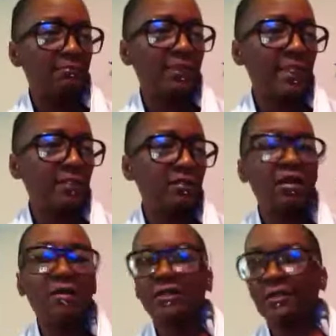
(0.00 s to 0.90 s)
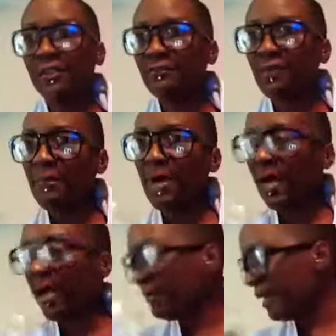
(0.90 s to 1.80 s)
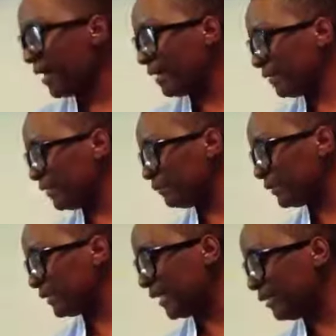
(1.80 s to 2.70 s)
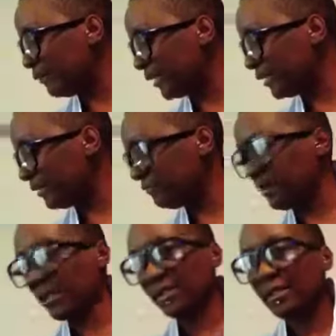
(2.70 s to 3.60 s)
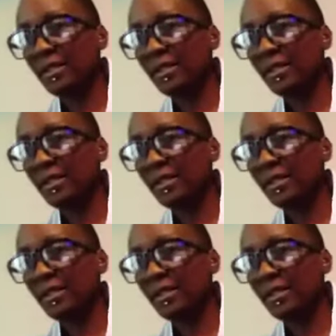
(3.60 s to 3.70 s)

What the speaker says: taking it off because I couldn't find my iPad, and then it was dead when I did find it.